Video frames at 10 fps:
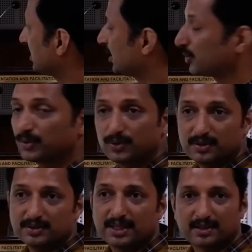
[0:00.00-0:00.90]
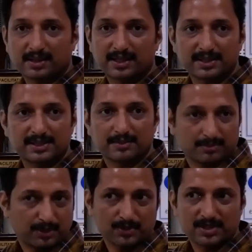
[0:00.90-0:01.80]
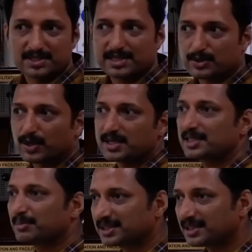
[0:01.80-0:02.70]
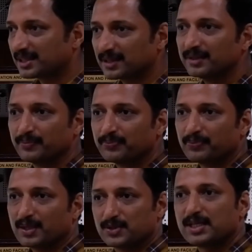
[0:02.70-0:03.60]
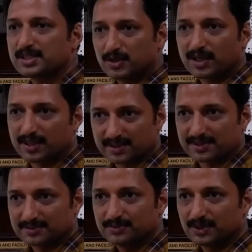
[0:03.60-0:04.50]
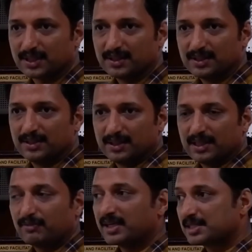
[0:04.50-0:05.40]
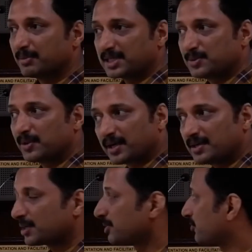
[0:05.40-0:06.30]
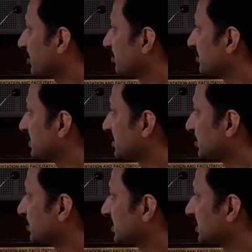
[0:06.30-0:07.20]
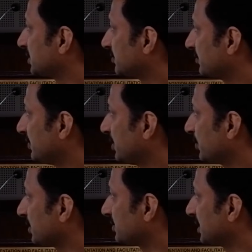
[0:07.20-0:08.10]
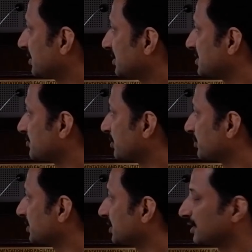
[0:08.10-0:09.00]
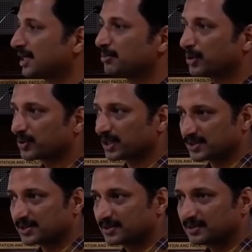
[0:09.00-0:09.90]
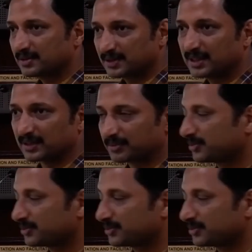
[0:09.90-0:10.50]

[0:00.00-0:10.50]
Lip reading: how good they are conducting, because this is a solar cell material, so it has to conduct. Okay, and where is the maximum current coming from? Through we know that it is from the grain boundaries here.